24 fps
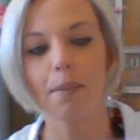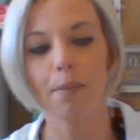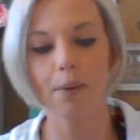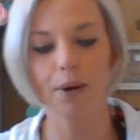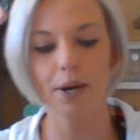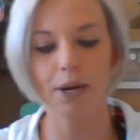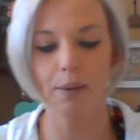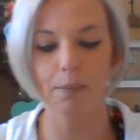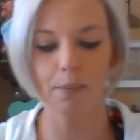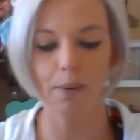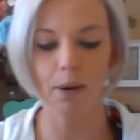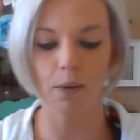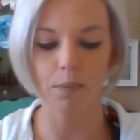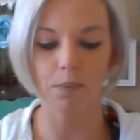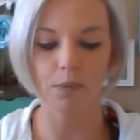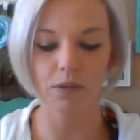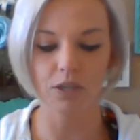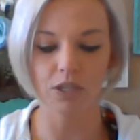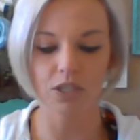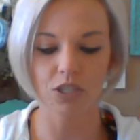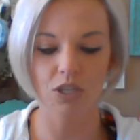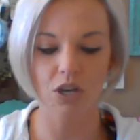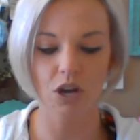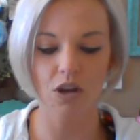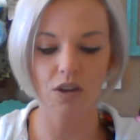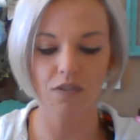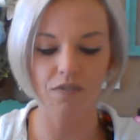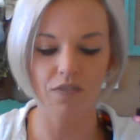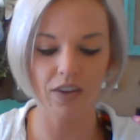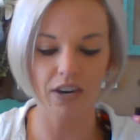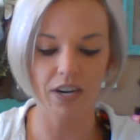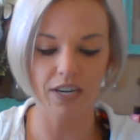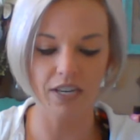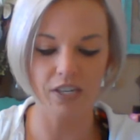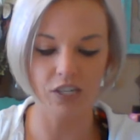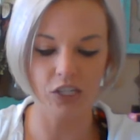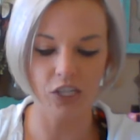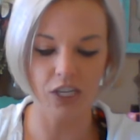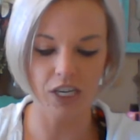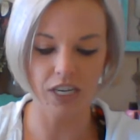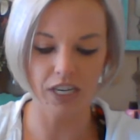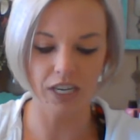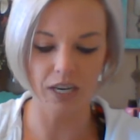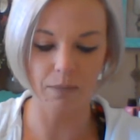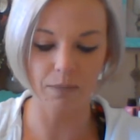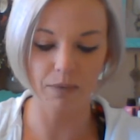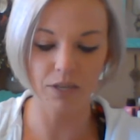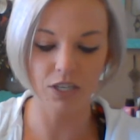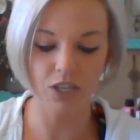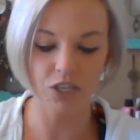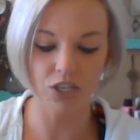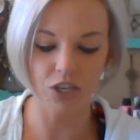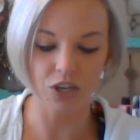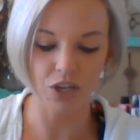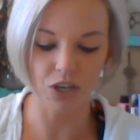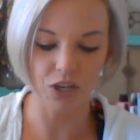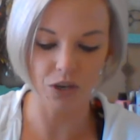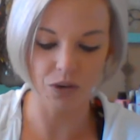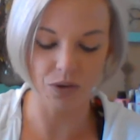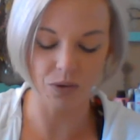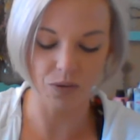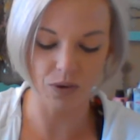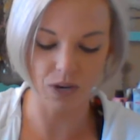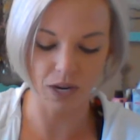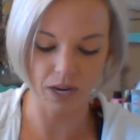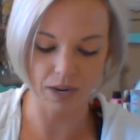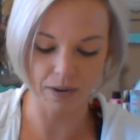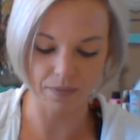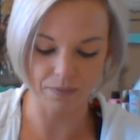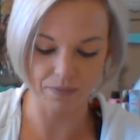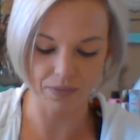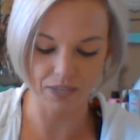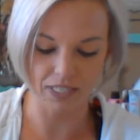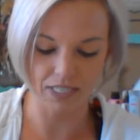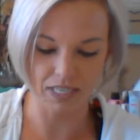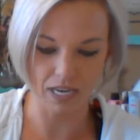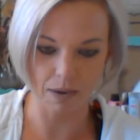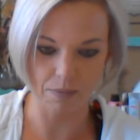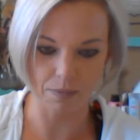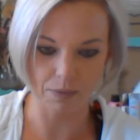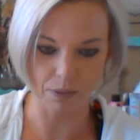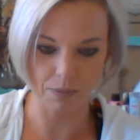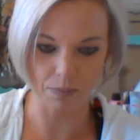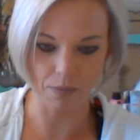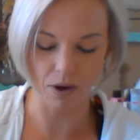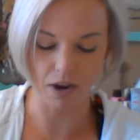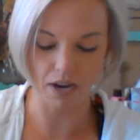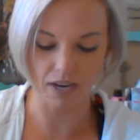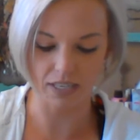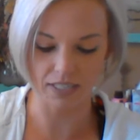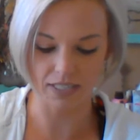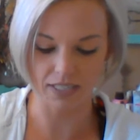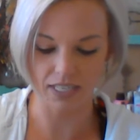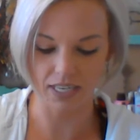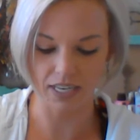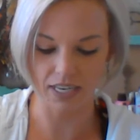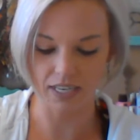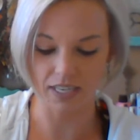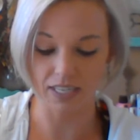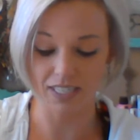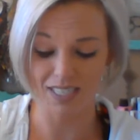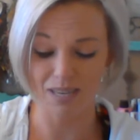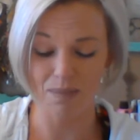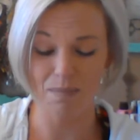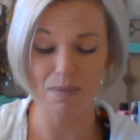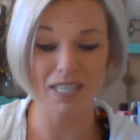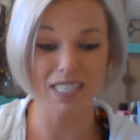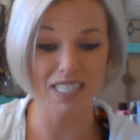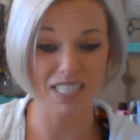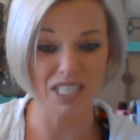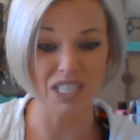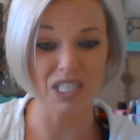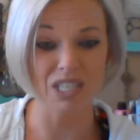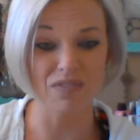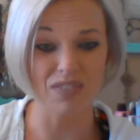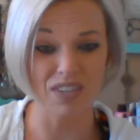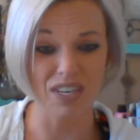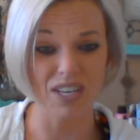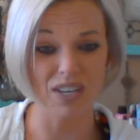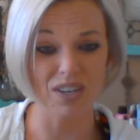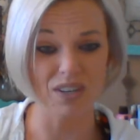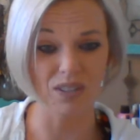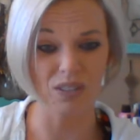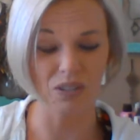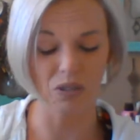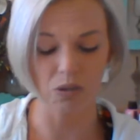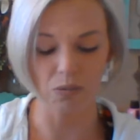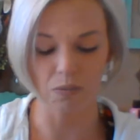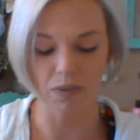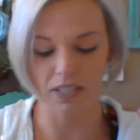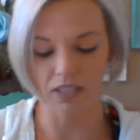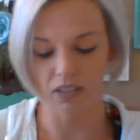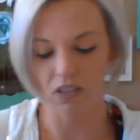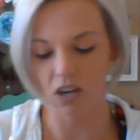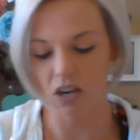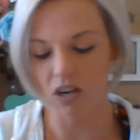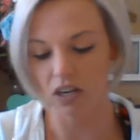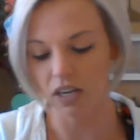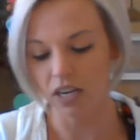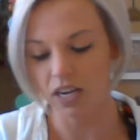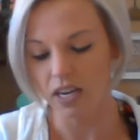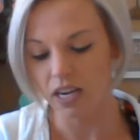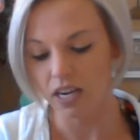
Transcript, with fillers: pretty purple, and it's called Very Cheek, and I'm going to show you um, the top of the product again because I'm into this video a little bit long.